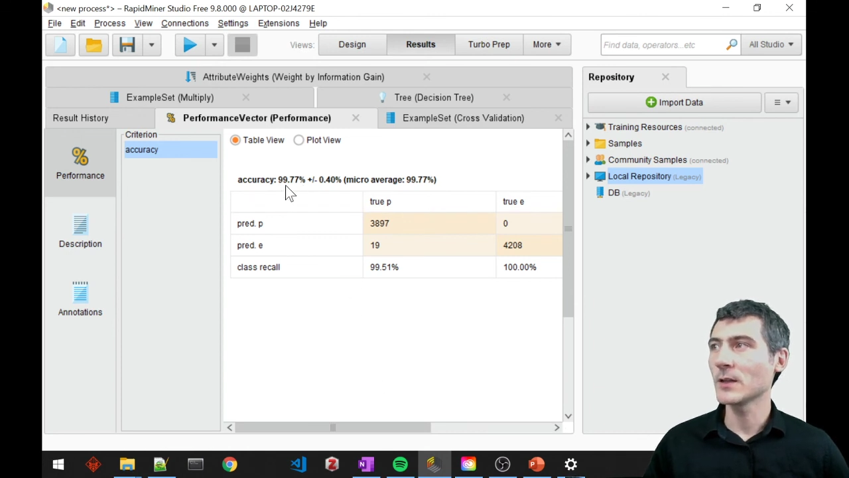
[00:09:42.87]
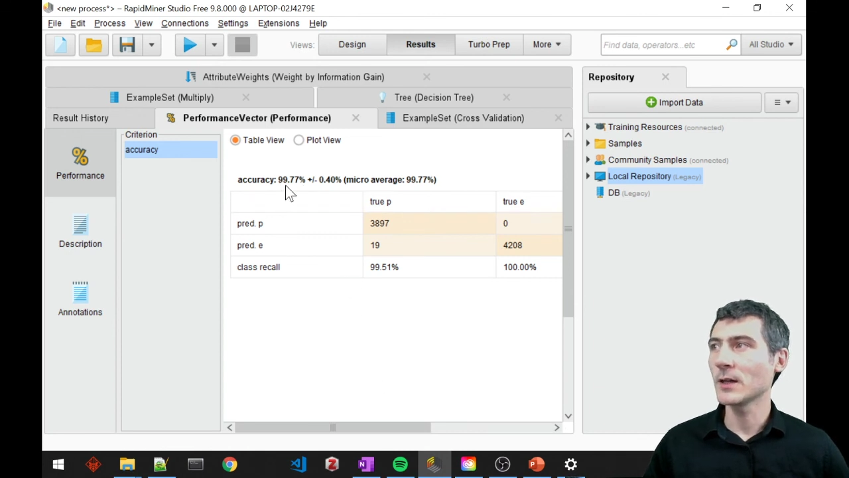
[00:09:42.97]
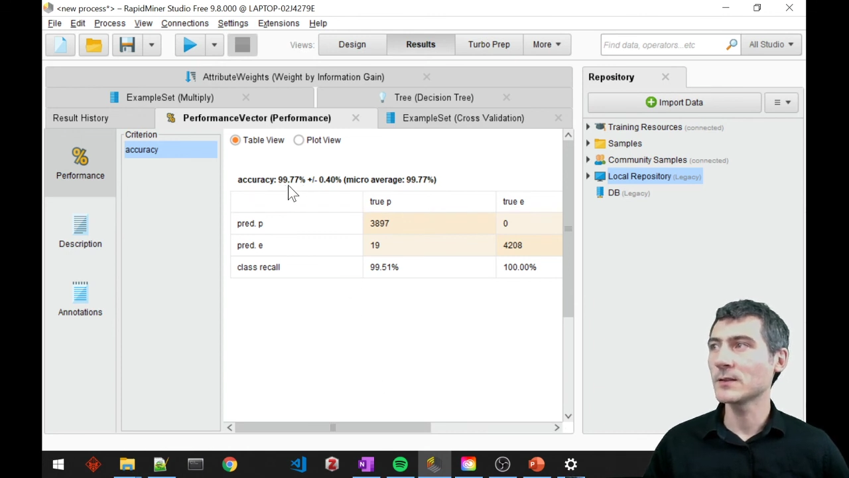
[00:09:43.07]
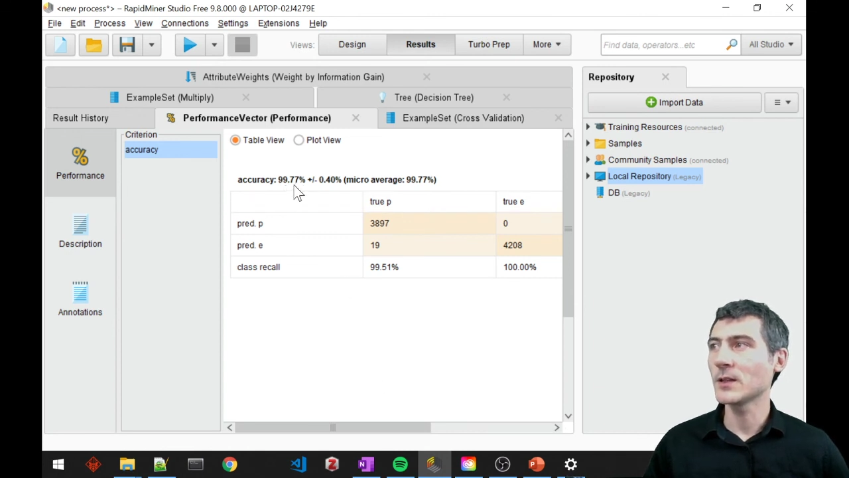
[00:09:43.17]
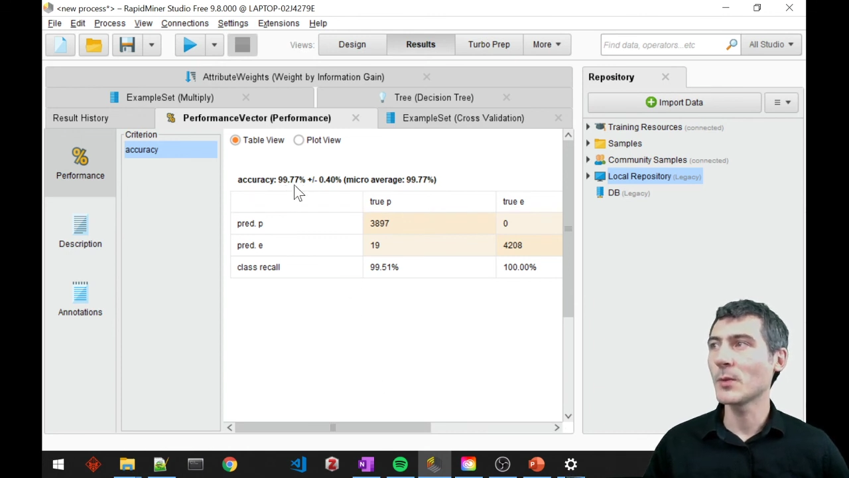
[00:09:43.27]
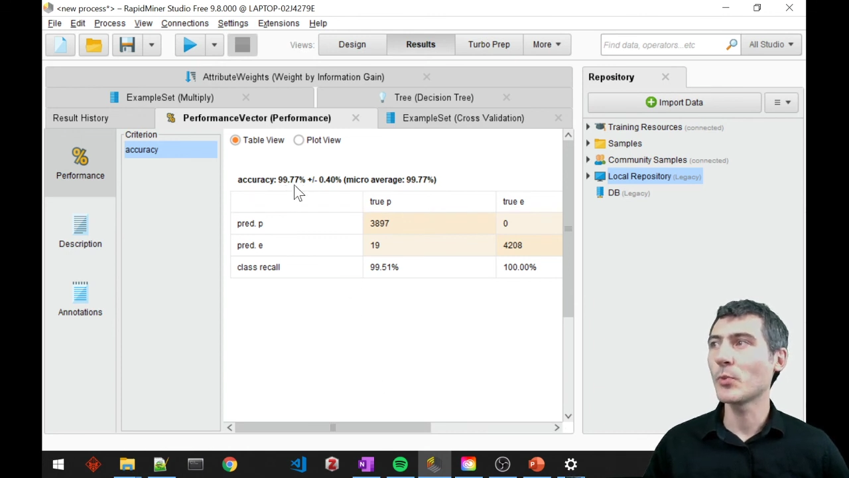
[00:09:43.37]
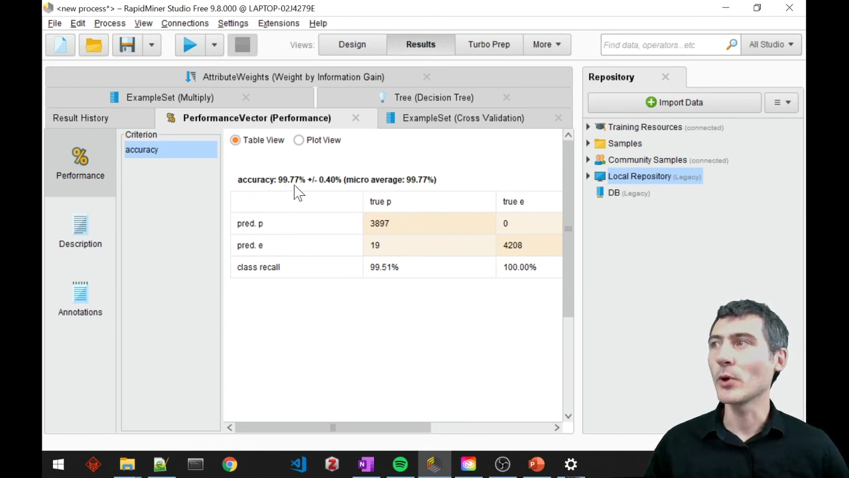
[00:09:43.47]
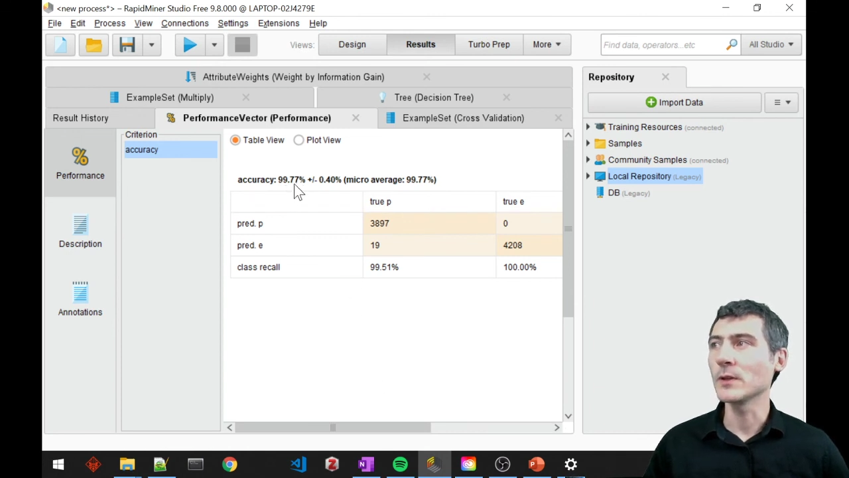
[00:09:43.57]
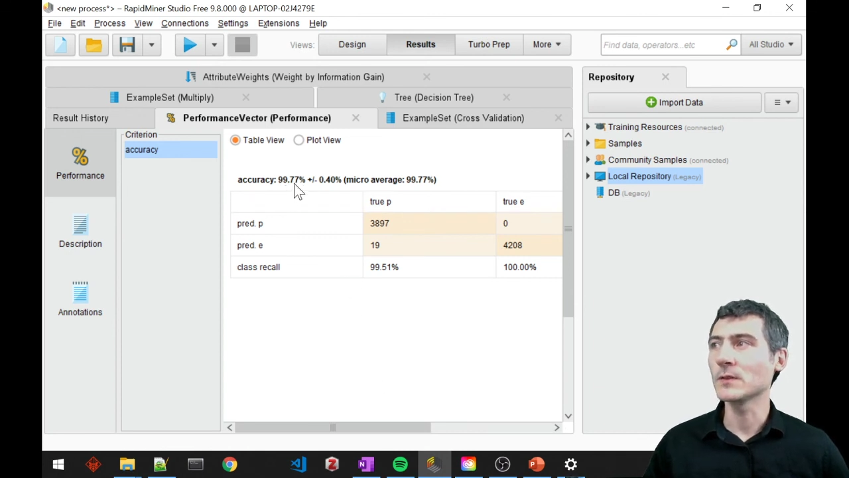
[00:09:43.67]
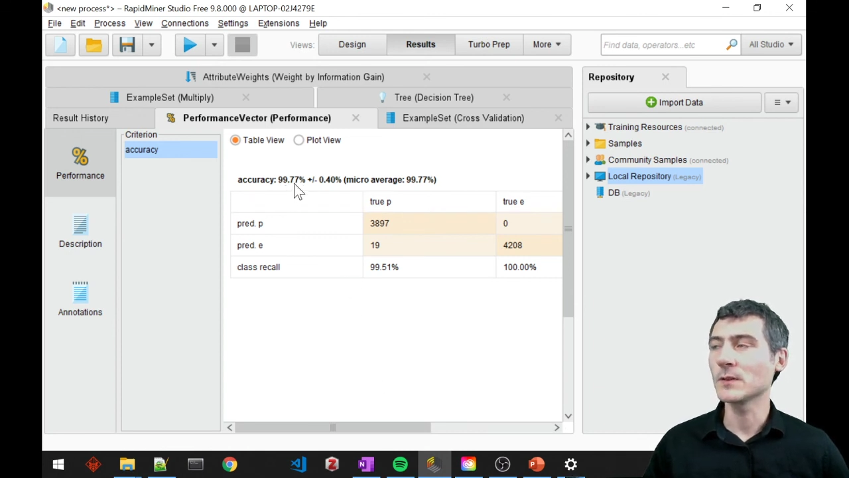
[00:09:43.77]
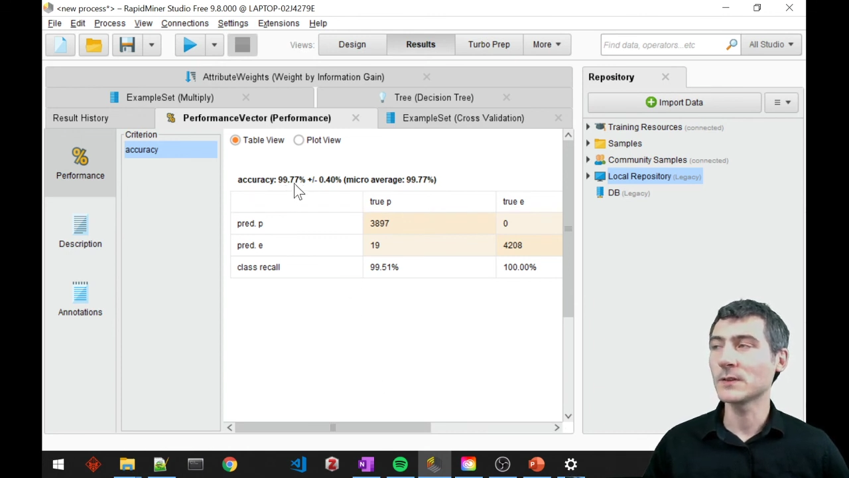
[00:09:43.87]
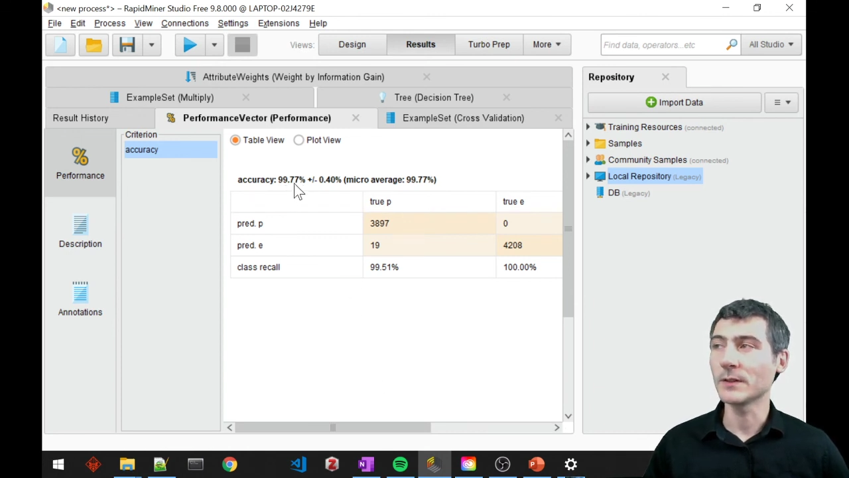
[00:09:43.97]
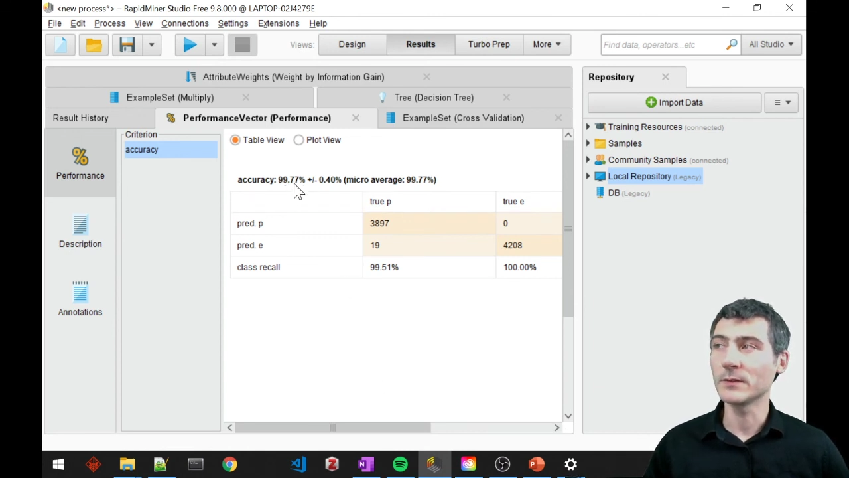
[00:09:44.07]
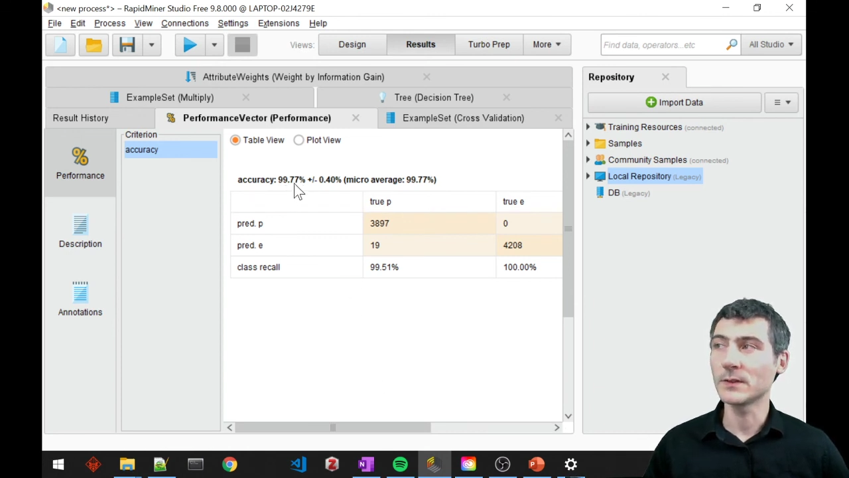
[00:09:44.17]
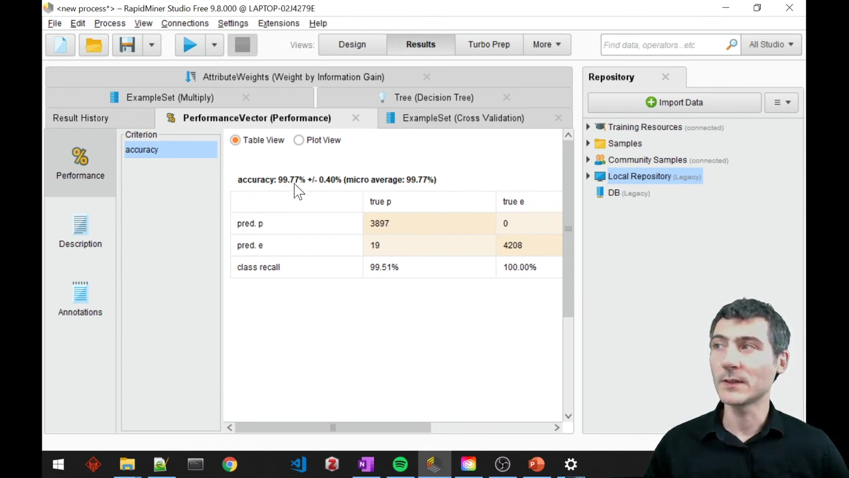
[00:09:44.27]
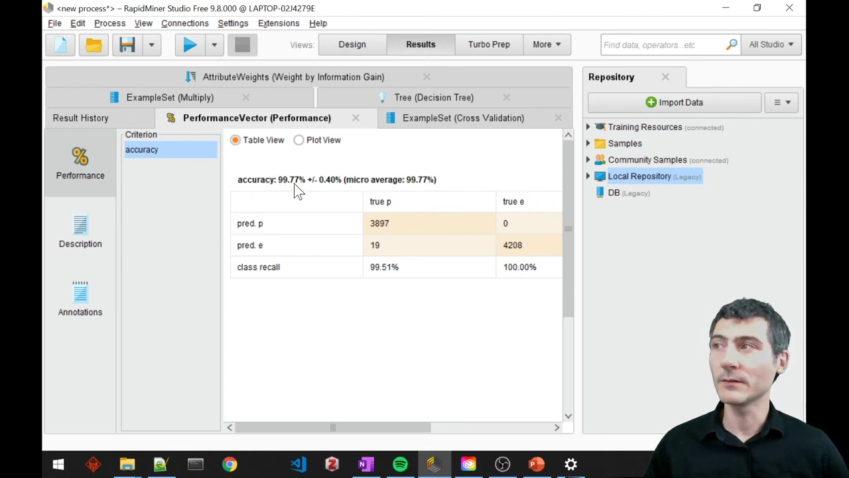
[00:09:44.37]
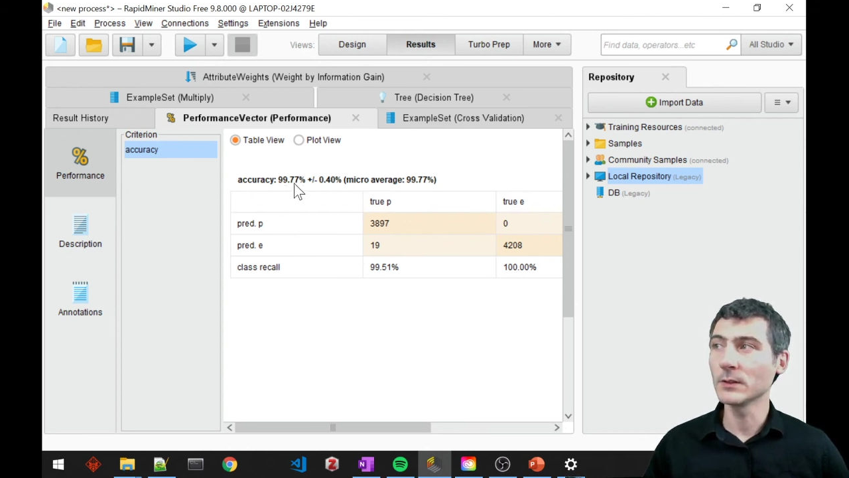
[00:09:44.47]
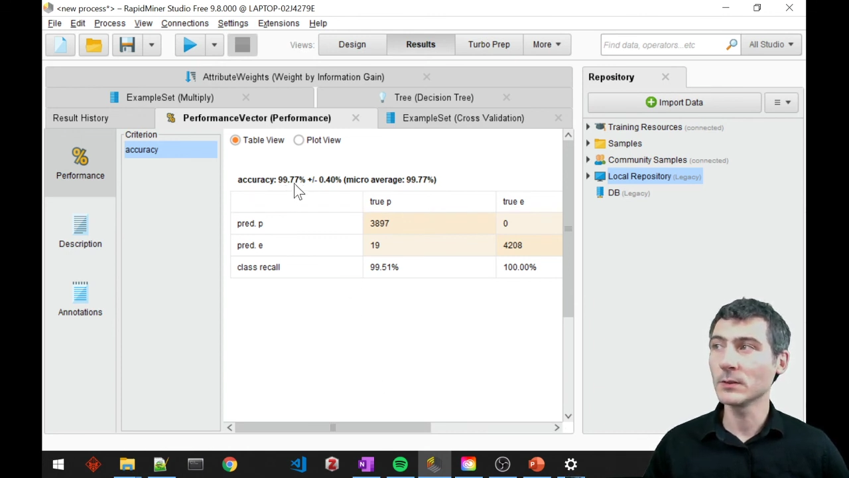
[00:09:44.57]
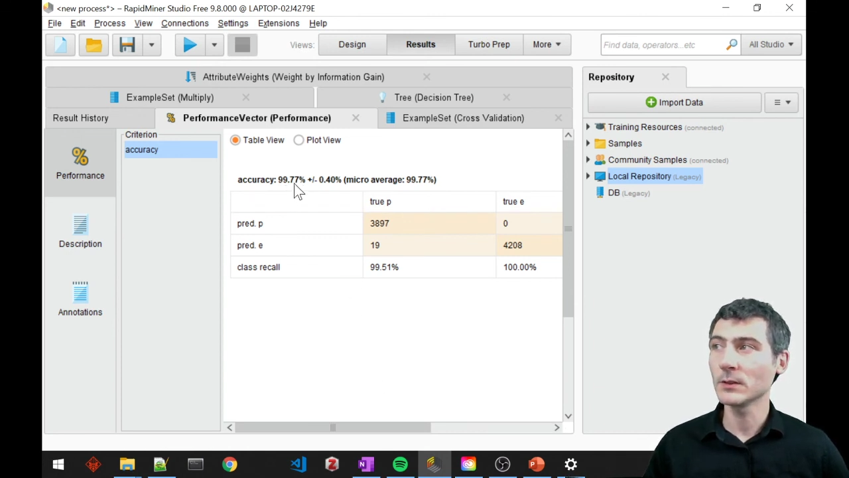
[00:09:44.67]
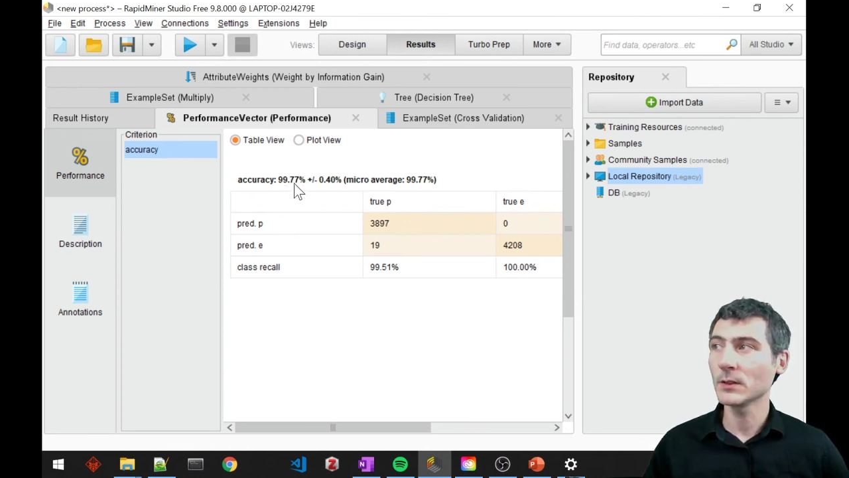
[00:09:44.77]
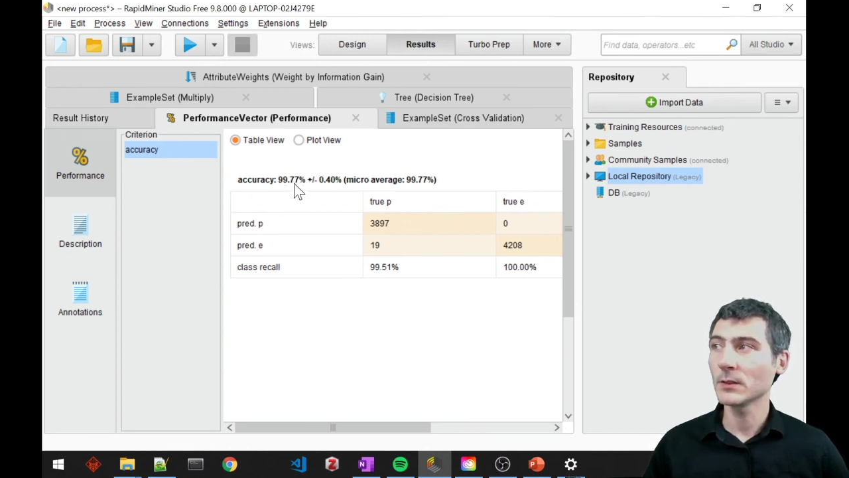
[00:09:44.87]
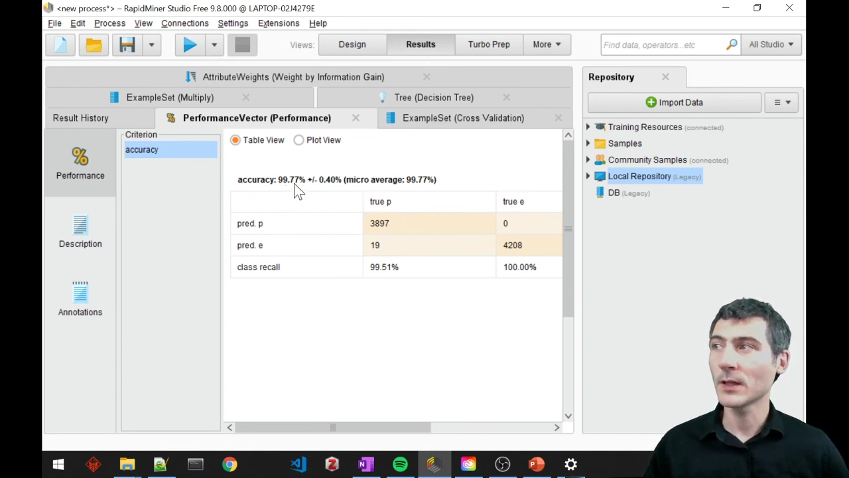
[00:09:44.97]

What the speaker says: 99.77